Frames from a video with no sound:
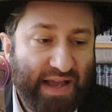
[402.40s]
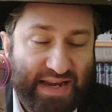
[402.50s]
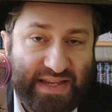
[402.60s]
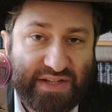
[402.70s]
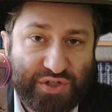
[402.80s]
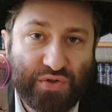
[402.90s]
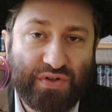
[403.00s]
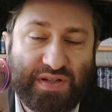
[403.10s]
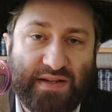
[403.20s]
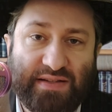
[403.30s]
And he
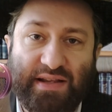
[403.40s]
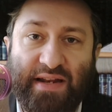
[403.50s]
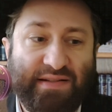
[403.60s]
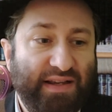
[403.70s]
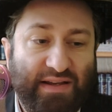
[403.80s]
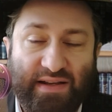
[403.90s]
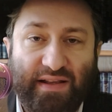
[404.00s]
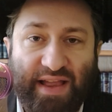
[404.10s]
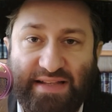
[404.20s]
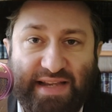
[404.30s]
assures us, and
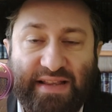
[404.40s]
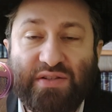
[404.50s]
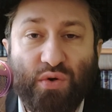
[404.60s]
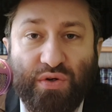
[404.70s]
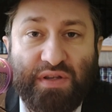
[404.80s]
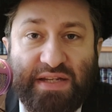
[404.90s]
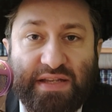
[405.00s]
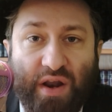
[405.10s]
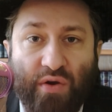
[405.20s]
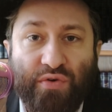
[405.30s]
that's it. That's all you need
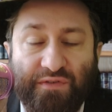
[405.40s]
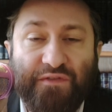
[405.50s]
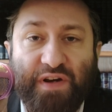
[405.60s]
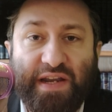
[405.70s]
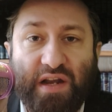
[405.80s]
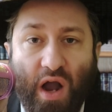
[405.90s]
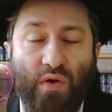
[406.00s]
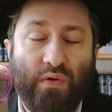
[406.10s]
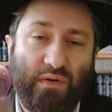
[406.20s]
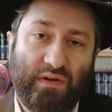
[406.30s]
to know. You're free.
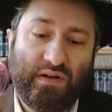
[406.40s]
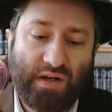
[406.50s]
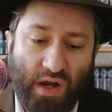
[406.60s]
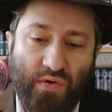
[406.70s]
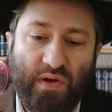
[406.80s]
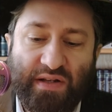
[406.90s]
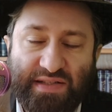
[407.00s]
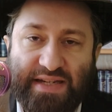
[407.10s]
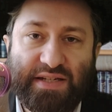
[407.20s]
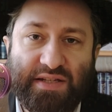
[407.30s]
Go and
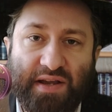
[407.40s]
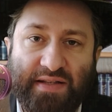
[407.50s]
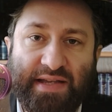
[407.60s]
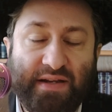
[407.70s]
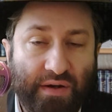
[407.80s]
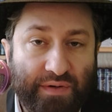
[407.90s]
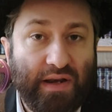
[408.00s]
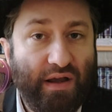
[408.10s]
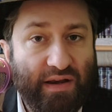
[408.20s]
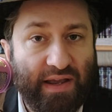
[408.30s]
teach the idea. Go
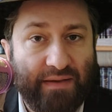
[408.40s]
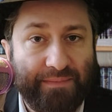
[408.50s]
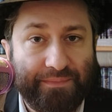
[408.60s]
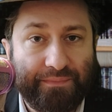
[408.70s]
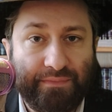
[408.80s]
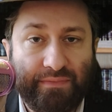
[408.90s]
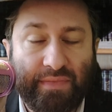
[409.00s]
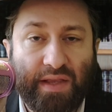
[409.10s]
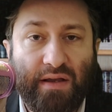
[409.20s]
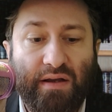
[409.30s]
and learn it.
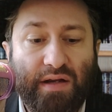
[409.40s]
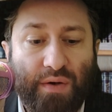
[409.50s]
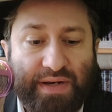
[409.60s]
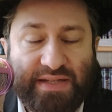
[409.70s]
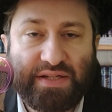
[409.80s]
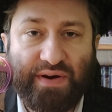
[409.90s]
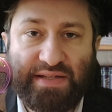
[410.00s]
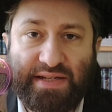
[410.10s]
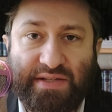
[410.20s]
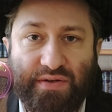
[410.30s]
Go and
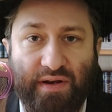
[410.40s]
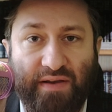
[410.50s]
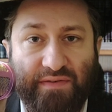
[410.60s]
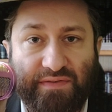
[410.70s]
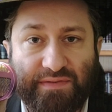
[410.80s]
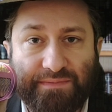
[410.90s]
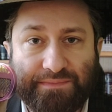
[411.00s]
integrate it into your life.